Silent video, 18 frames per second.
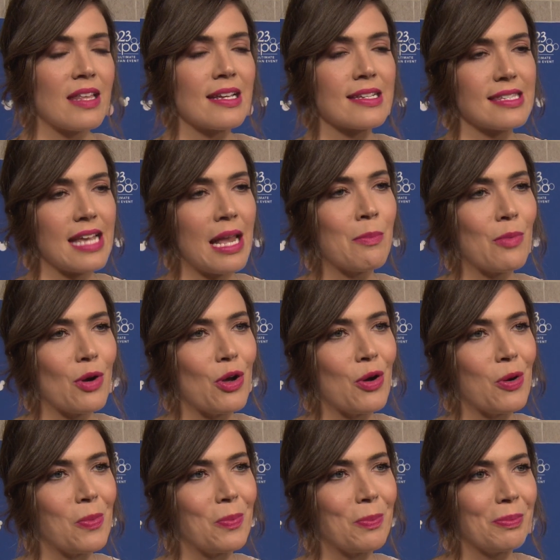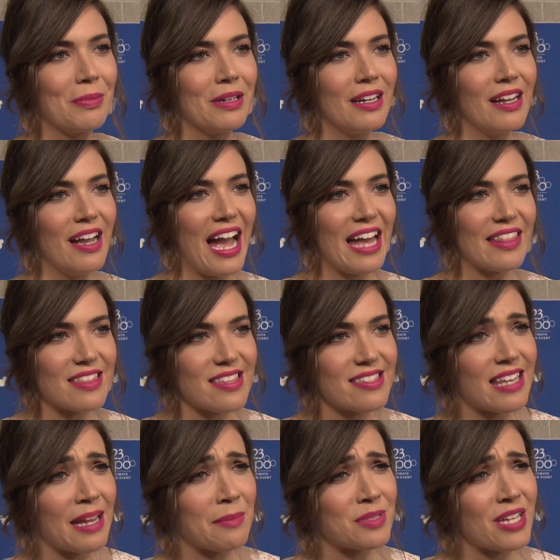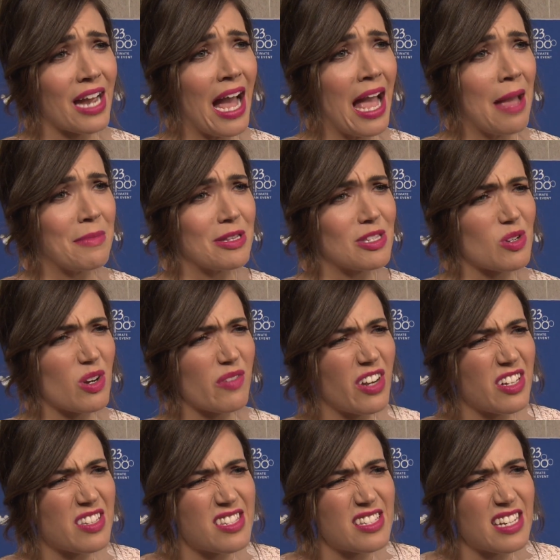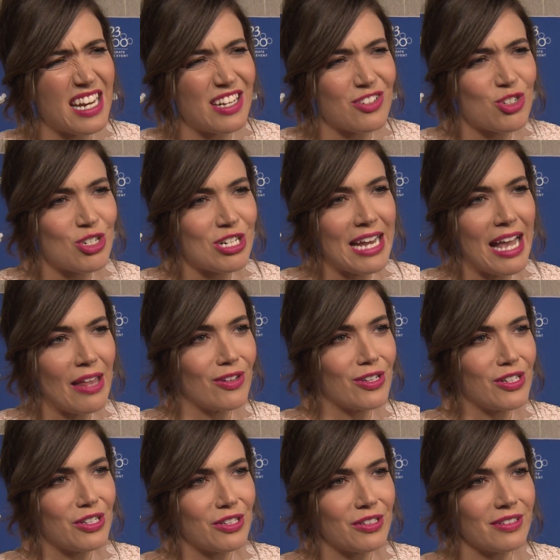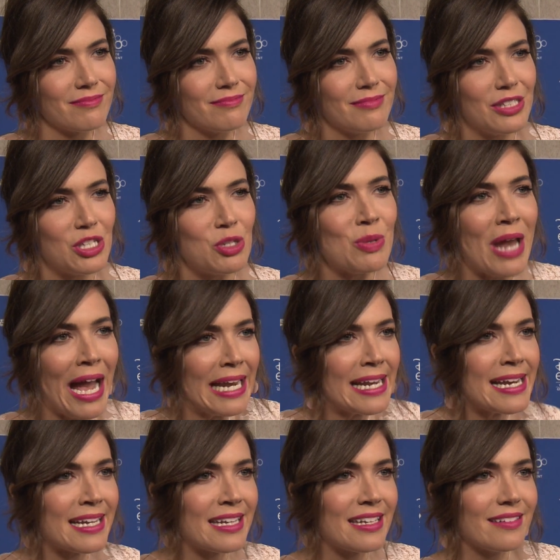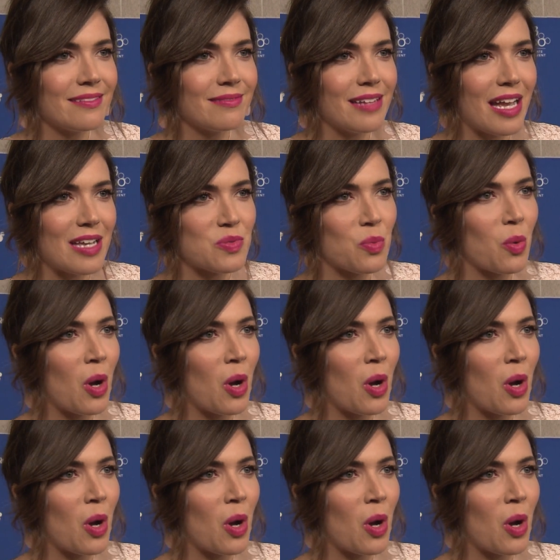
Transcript: the same room at the same time and sort of on stage together, united as